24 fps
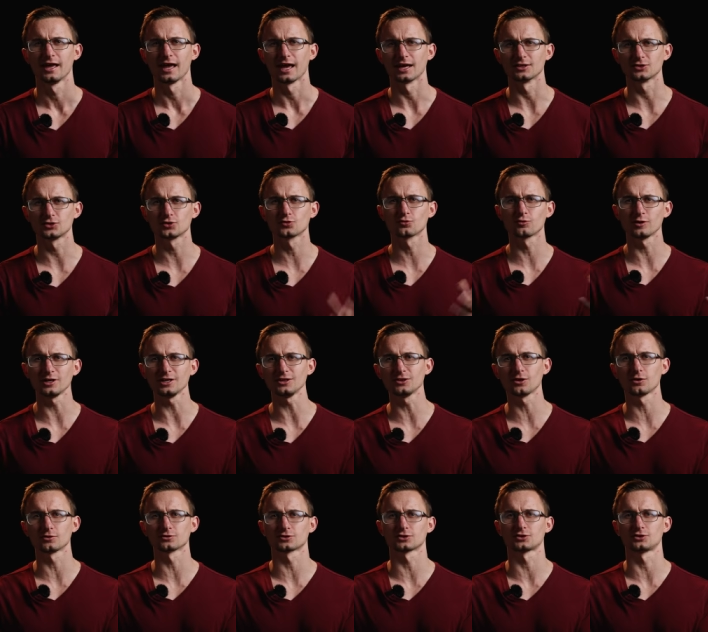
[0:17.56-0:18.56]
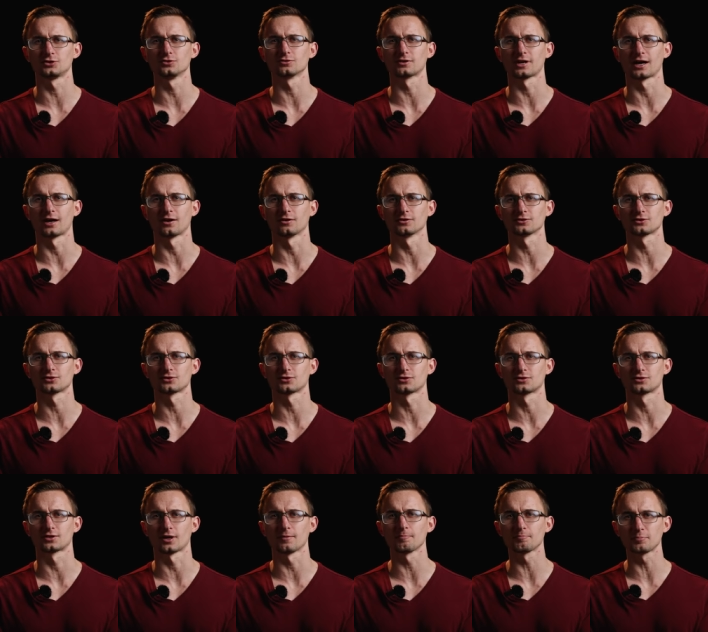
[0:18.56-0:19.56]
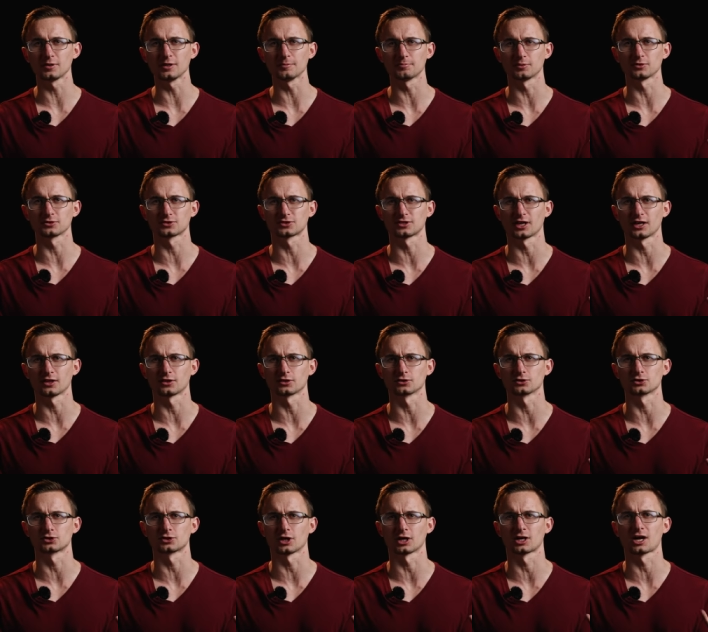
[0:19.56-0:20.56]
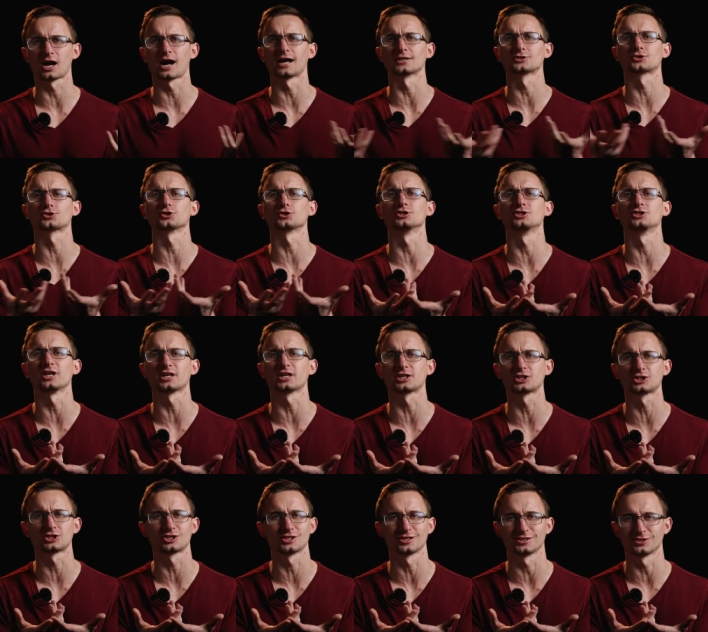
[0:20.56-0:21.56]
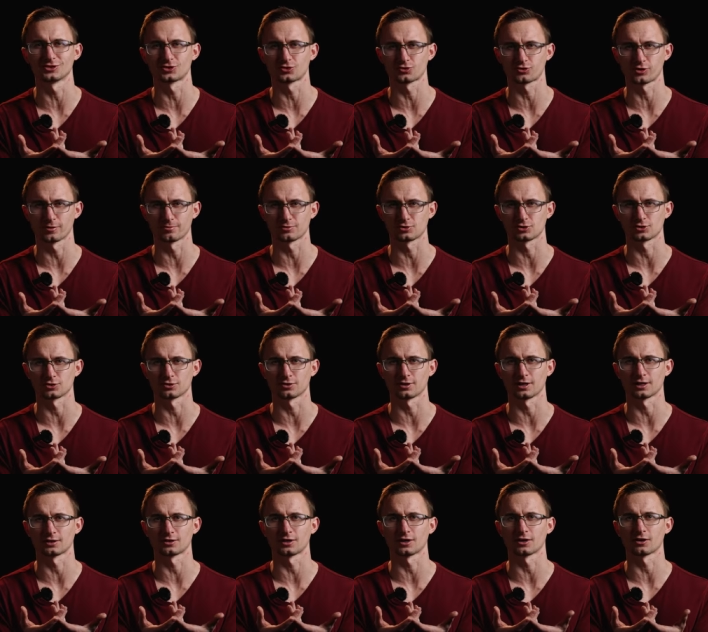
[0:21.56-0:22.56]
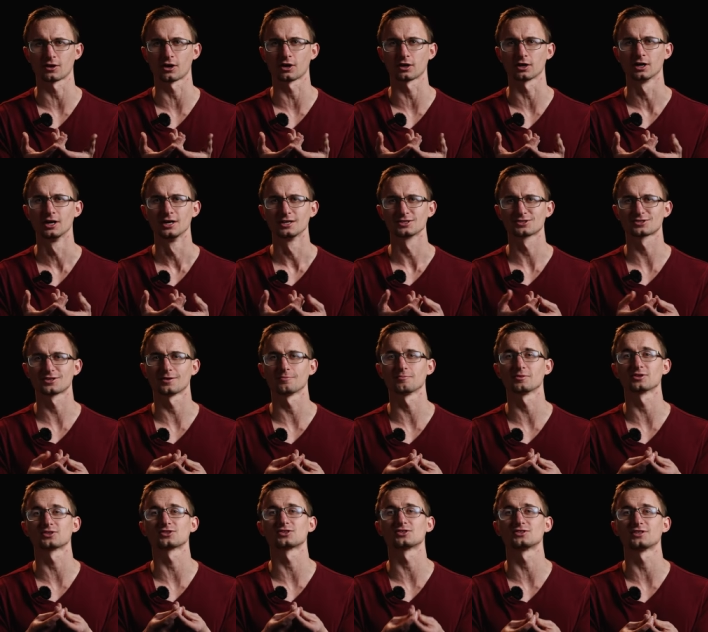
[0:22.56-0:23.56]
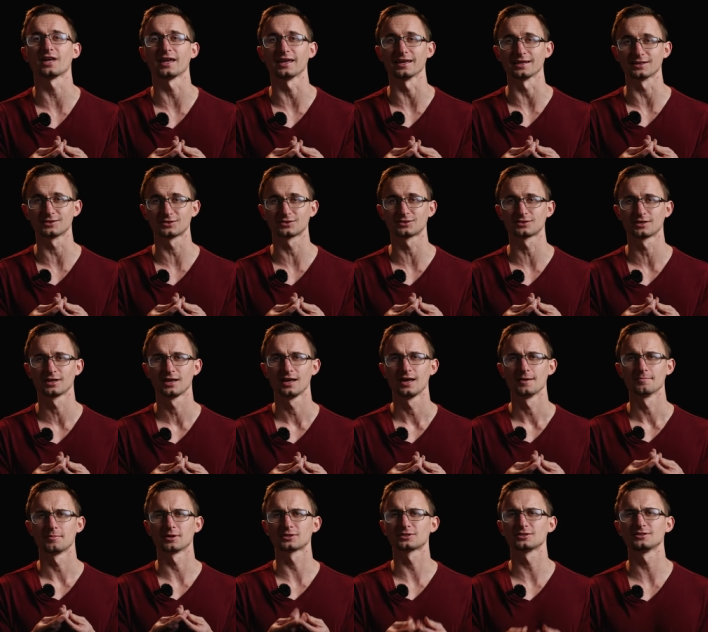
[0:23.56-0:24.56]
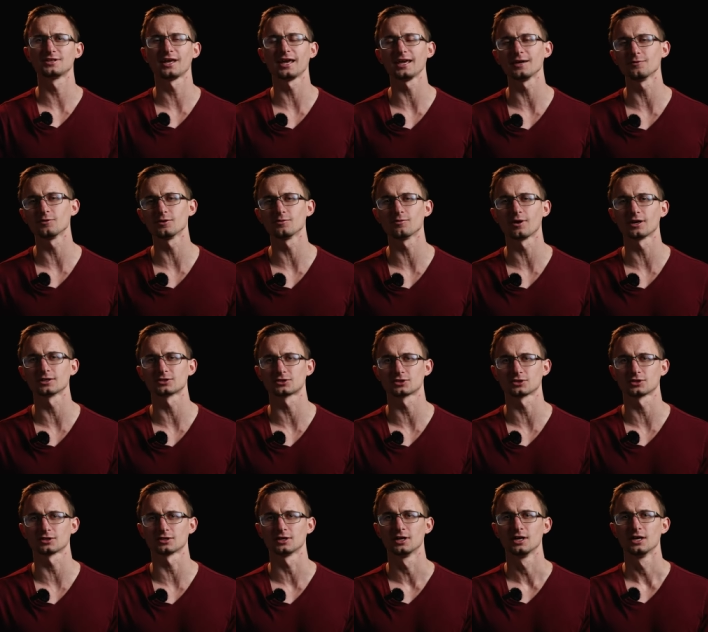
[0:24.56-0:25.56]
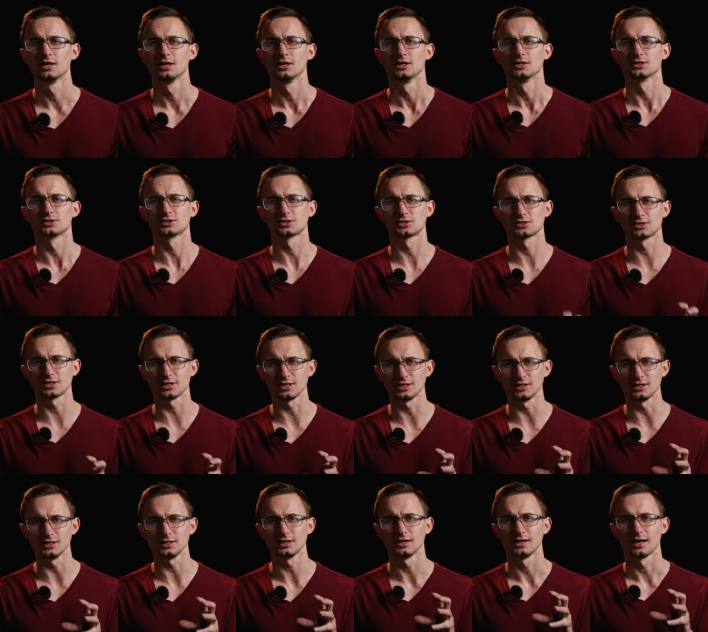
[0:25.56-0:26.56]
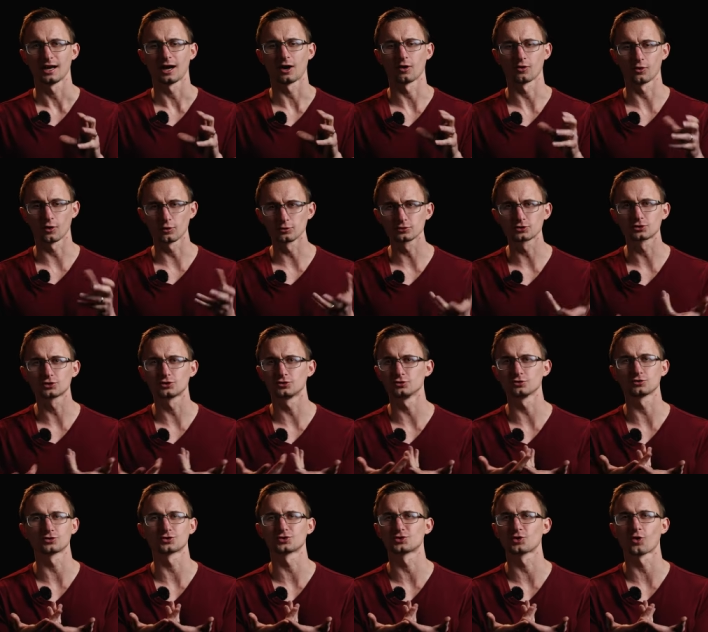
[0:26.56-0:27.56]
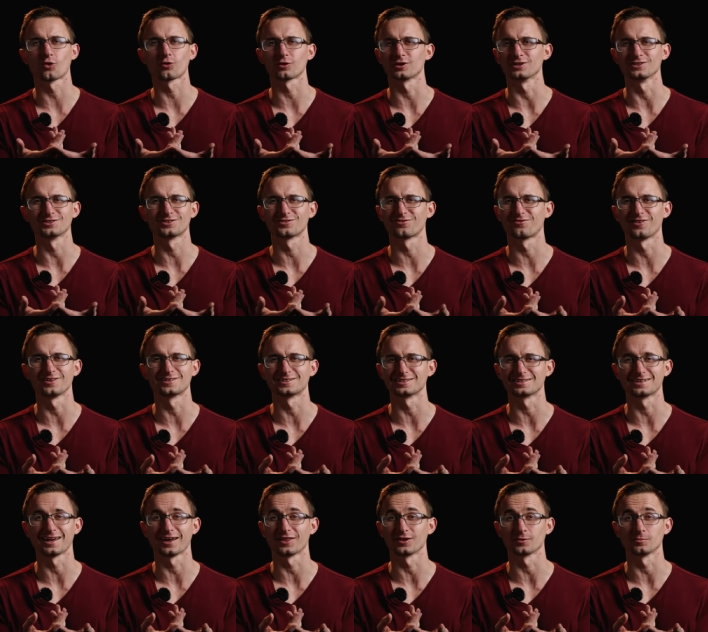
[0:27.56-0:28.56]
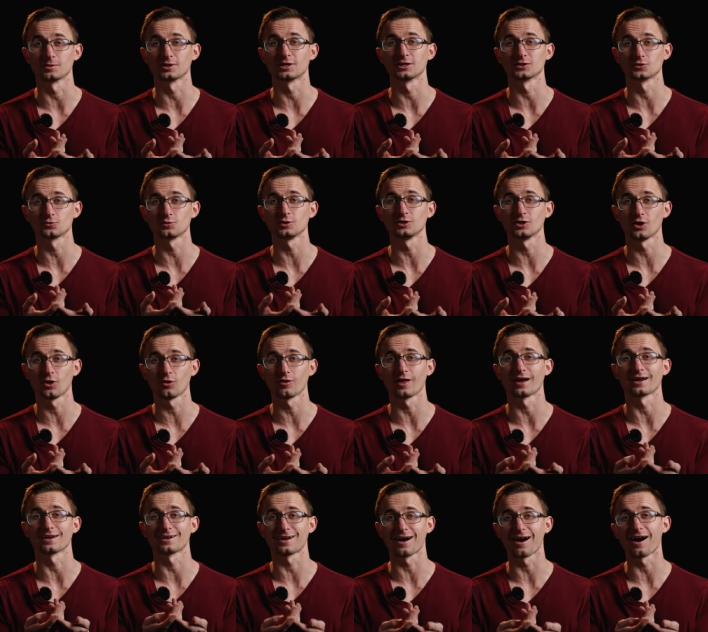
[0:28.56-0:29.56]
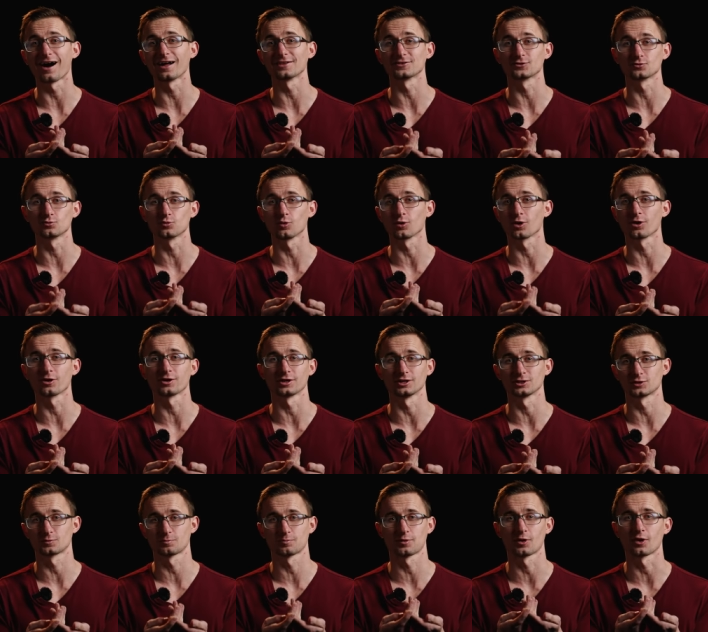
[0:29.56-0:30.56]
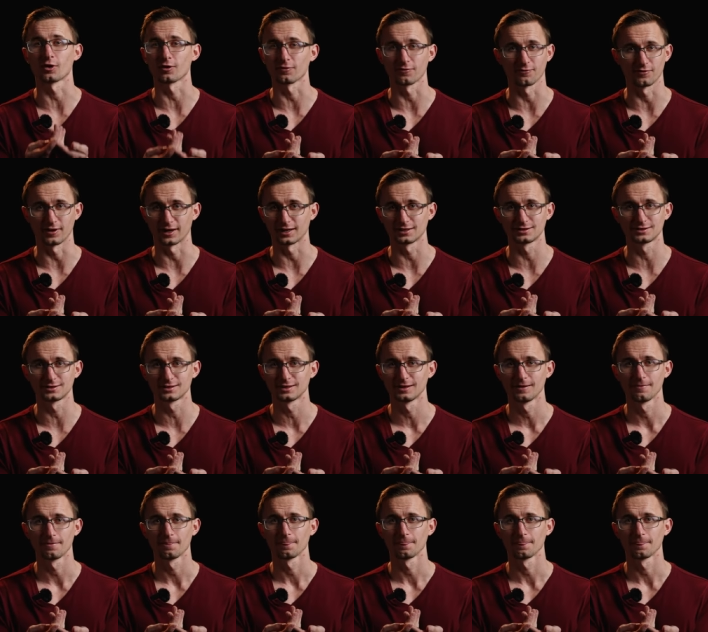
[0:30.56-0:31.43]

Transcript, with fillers: As you read those two accounts, some people say there's a contradiction in Scripture, that there are some mistakes. But today we want to see how those two stories fit together because we know that God's word is perfect.